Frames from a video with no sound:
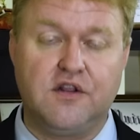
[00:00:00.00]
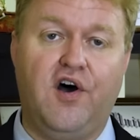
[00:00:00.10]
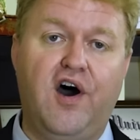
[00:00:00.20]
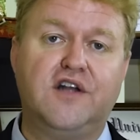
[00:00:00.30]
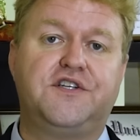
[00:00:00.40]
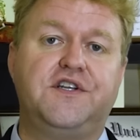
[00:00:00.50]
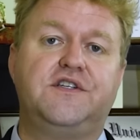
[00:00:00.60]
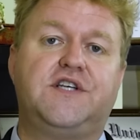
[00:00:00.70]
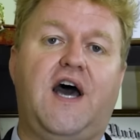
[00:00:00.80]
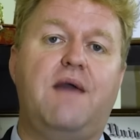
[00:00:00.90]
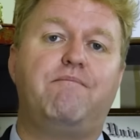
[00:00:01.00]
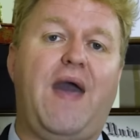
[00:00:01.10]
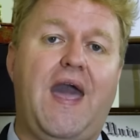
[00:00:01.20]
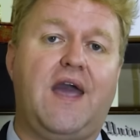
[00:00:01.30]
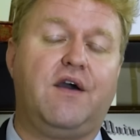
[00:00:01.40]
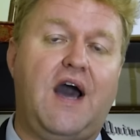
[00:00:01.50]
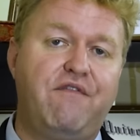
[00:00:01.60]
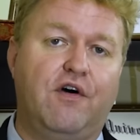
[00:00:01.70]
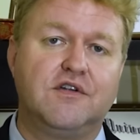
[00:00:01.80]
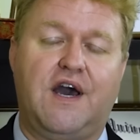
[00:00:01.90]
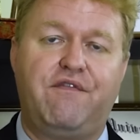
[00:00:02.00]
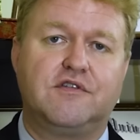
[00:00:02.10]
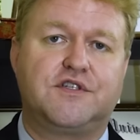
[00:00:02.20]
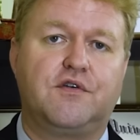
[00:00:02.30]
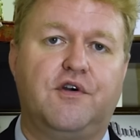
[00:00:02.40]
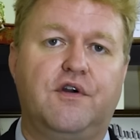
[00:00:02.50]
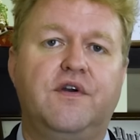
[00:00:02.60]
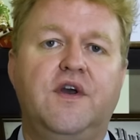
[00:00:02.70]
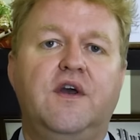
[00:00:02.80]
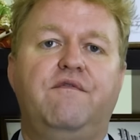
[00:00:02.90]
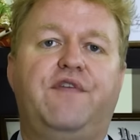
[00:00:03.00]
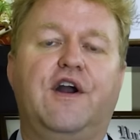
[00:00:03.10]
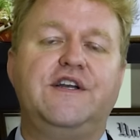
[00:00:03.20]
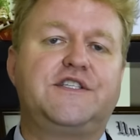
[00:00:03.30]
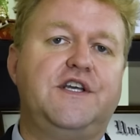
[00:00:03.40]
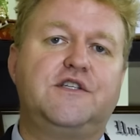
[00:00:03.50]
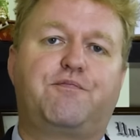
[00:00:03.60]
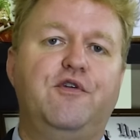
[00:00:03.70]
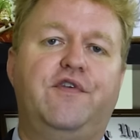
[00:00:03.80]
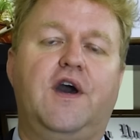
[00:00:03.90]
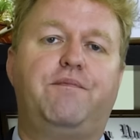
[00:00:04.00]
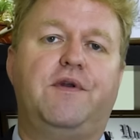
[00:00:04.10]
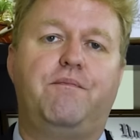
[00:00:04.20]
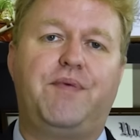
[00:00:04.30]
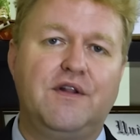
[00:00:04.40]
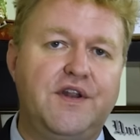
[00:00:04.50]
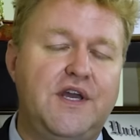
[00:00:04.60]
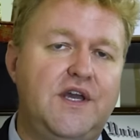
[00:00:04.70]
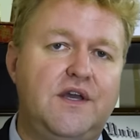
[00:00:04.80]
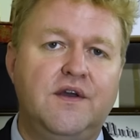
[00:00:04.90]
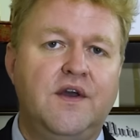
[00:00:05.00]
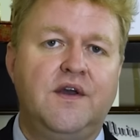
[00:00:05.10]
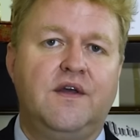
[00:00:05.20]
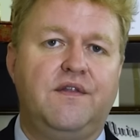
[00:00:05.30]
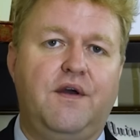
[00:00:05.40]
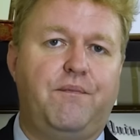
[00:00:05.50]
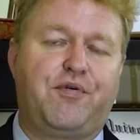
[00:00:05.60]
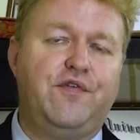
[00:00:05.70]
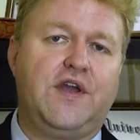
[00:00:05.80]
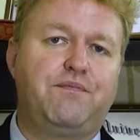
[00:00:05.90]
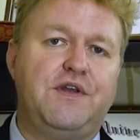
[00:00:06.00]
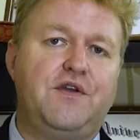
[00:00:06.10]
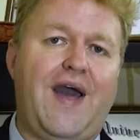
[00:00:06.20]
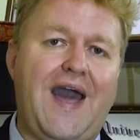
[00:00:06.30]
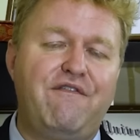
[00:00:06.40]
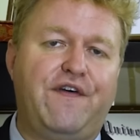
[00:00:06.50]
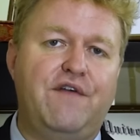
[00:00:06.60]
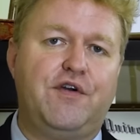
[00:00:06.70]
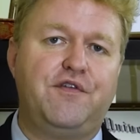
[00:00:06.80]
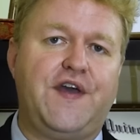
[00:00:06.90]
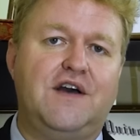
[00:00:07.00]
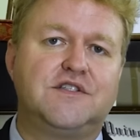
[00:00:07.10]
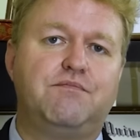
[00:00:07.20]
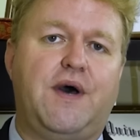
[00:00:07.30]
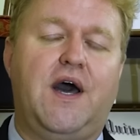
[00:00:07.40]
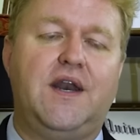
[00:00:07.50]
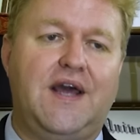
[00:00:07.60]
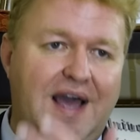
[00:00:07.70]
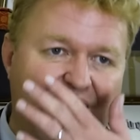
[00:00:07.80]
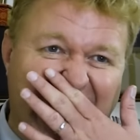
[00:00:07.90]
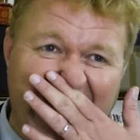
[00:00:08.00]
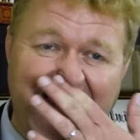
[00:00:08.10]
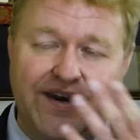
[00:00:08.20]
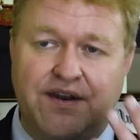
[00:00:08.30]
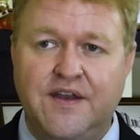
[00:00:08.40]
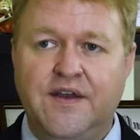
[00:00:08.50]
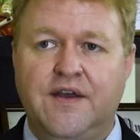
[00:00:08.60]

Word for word: lodged in a Thai bank. I've, al I've also heard various things proving up an ability, that proving up that you have 500,000 baht. Again,